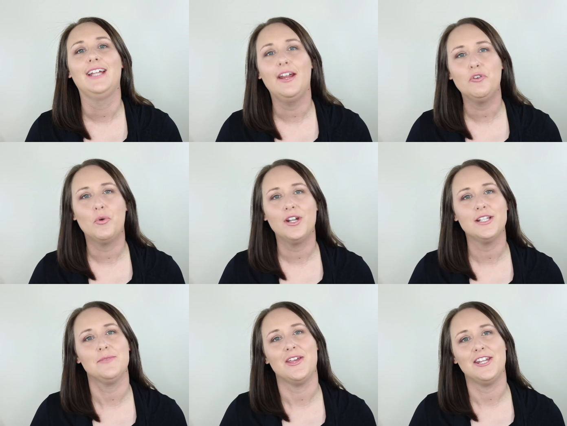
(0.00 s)
Hey everyone,
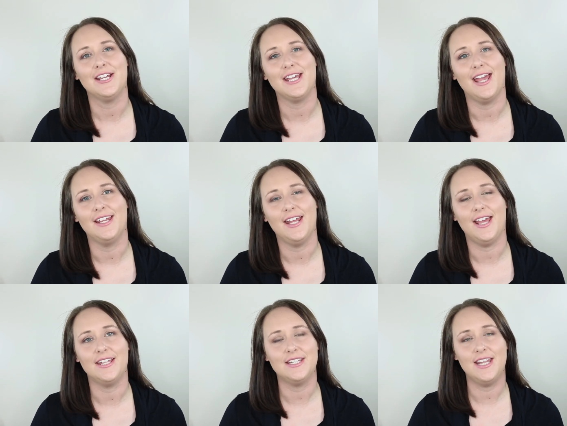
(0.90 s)
it's Amanda again,
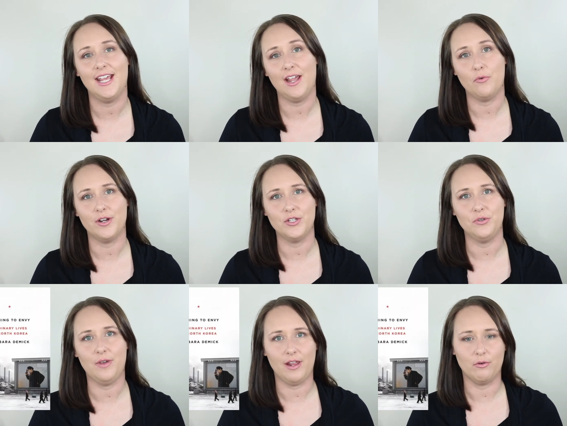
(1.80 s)
and today I want to
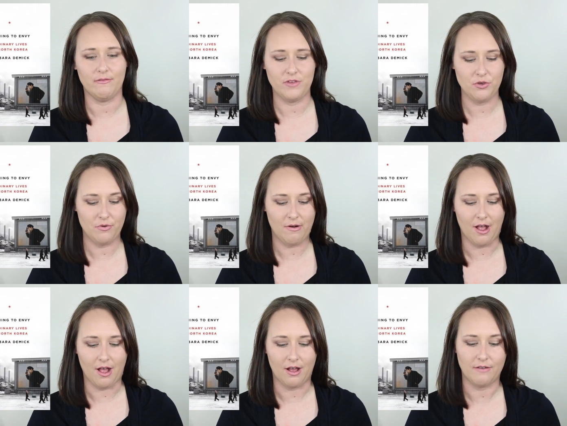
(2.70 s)
do a review
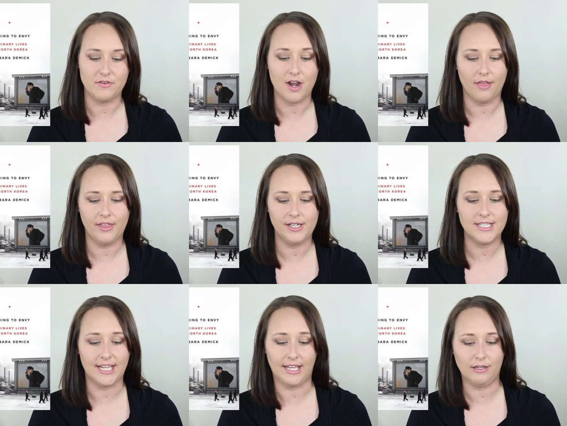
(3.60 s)
of Nothing
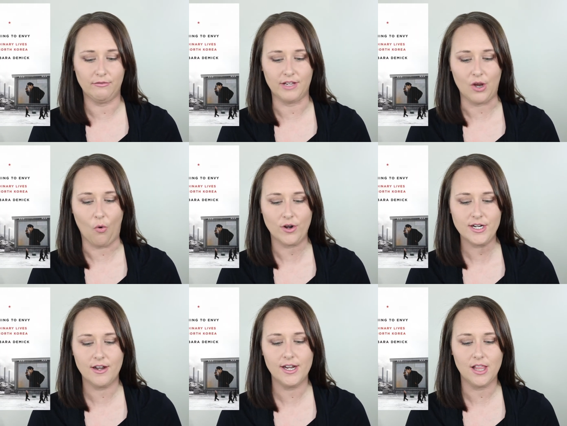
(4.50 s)
to Envy,
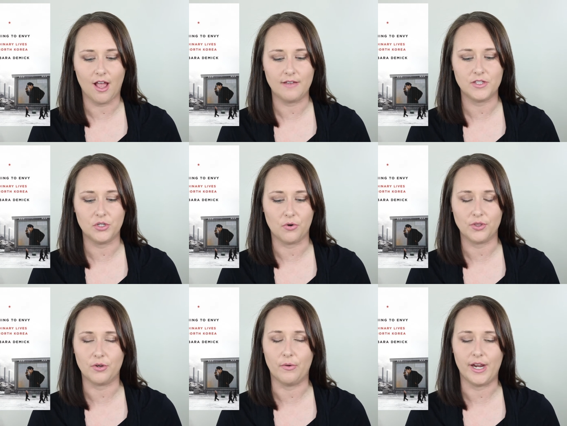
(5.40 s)
Ordinary Lives in
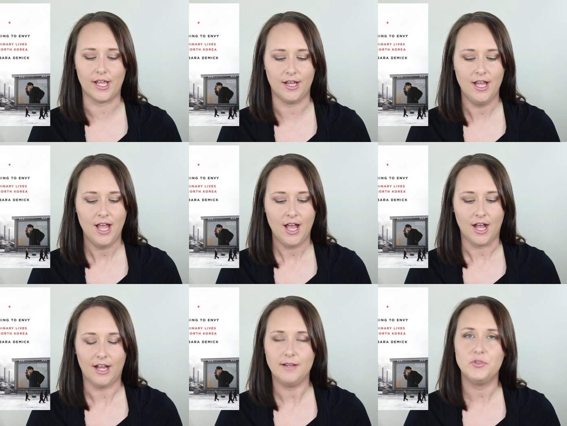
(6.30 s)
North Korea.
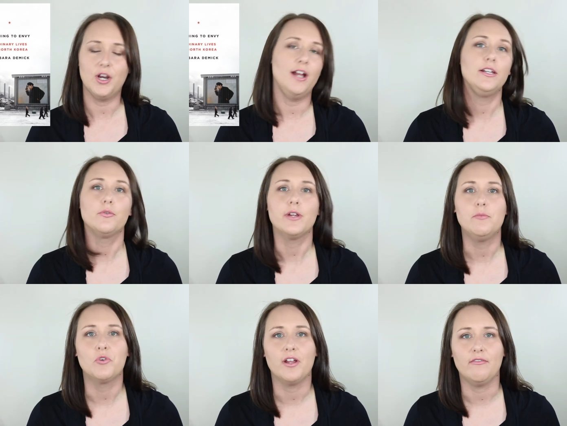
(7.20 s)
I'm trying to read
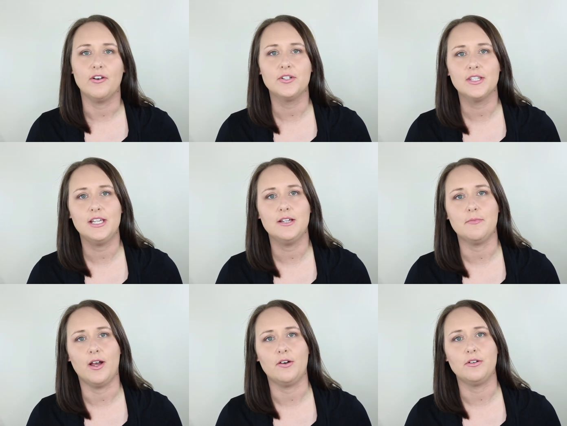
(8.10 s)
more diversely
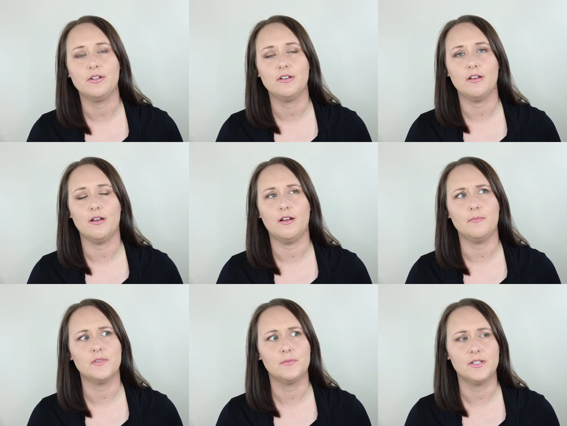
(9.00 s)
about
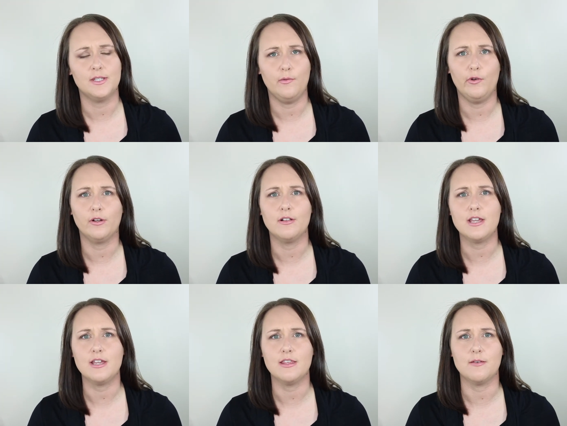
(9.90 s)
um,
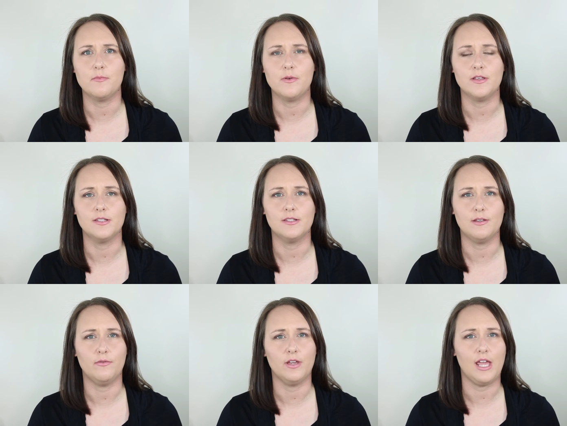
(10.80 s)
specifically the
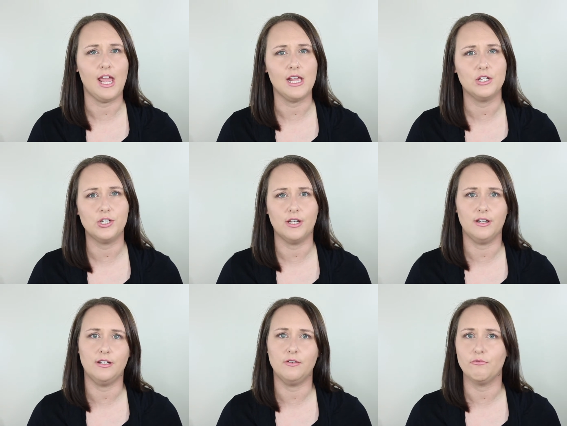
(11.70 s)
Pacific
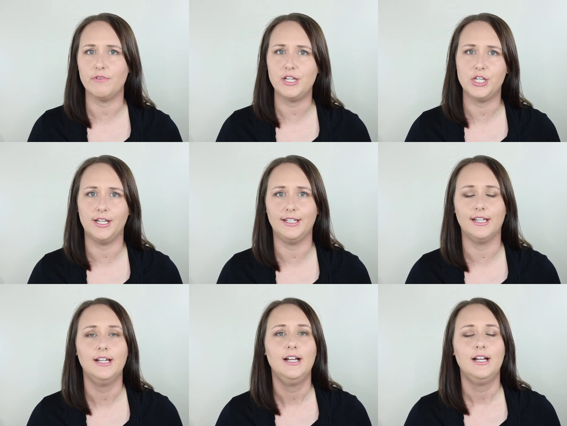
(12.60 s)
Asian region